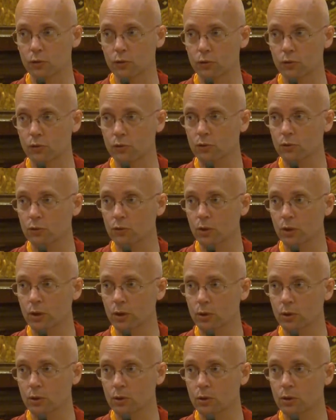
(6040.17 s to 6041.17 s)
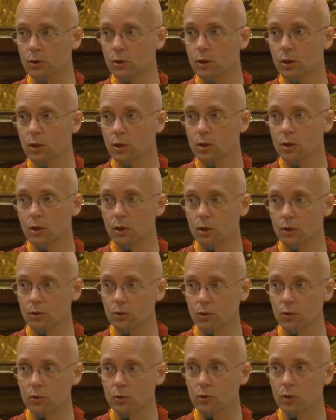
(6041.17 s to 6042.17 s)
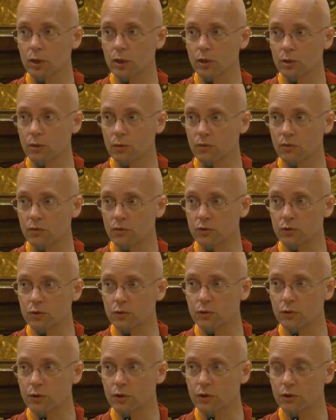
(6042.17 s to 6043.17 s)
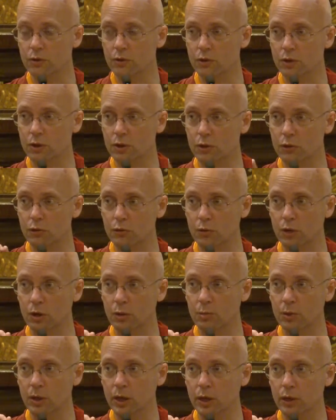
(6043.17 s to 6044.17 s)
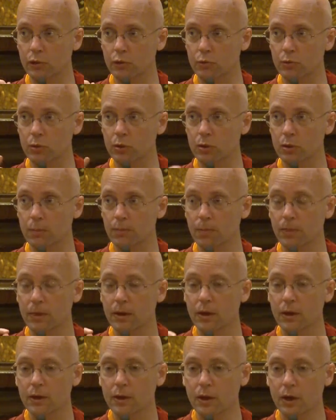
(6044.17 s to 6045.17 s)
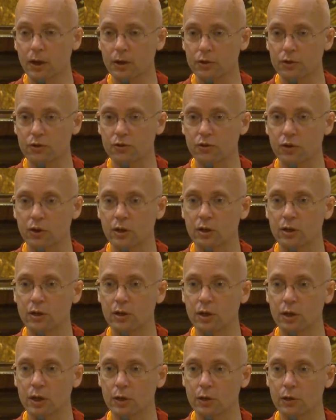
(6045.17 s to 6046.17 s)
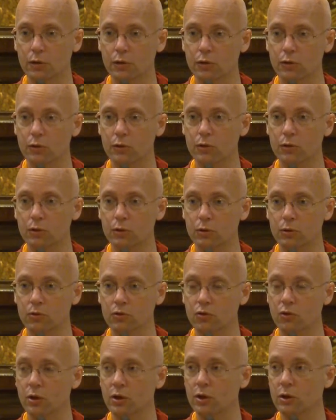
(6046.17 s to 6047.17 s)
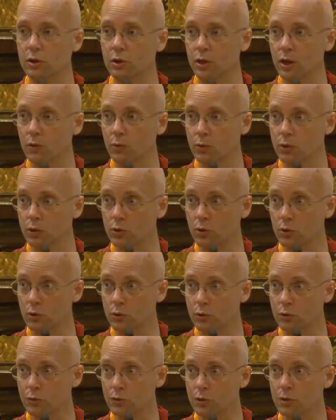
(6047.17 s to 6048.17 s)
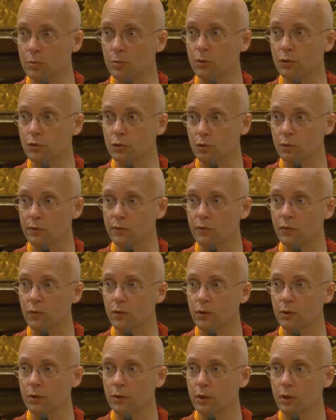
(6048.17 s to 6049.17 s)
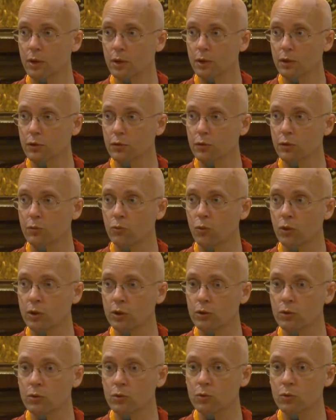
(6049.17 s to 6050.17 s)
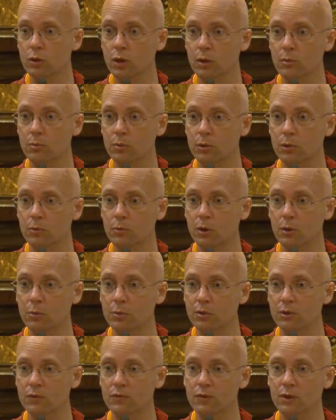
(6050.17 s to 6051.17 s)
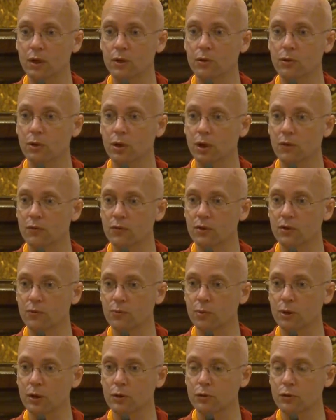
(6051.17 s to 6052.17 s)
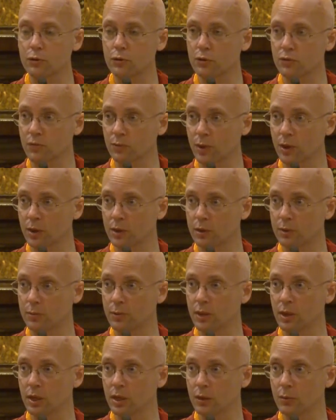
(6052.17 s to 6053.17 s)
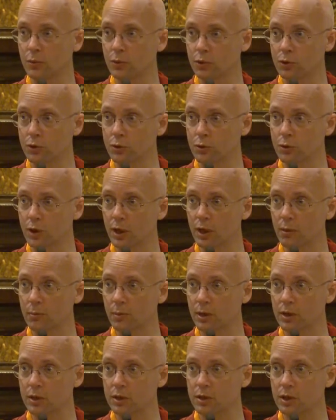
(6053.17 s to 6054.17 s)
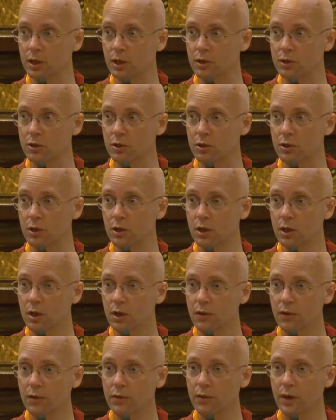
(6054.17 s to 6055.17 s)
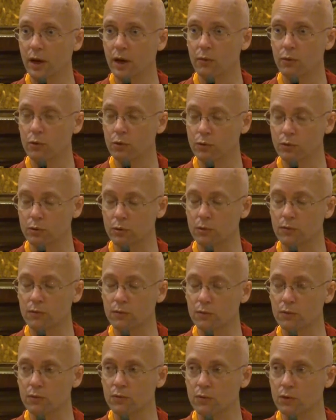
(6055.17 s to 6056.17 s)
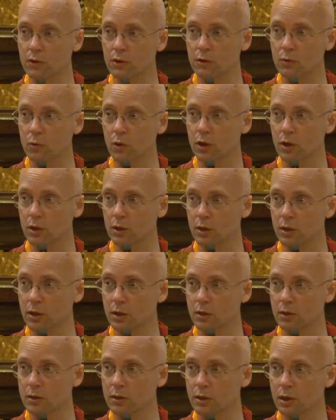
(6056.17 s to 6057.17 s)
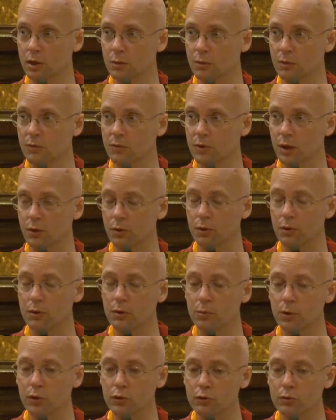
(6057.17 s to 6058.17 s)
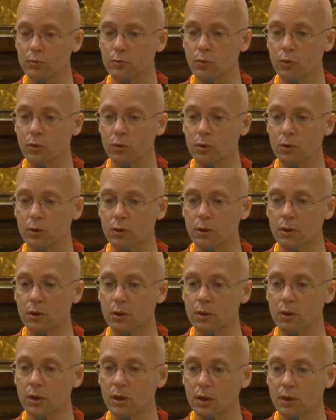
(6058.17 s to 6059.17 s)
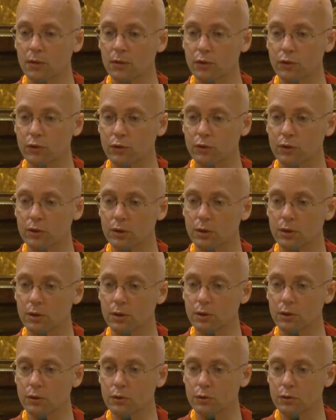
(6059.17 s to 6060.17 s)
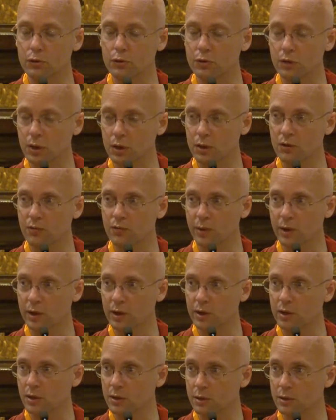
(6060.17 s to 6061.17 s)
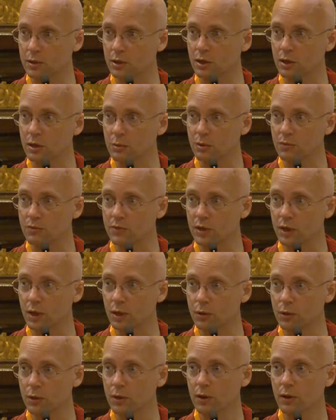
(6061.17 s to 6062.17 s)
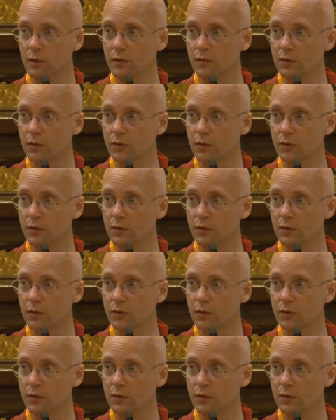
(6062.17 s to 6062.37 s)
So it's to do like the Tonglen visualization that I described last week, to train in that, and so that you can train in that when you go to sleep and so forth, so that when you come to the moment of death, you have enough presence of mind to be able to do that meditation, and that will serve you very well at the time of death. The most important thing is your state of mind at the time of death.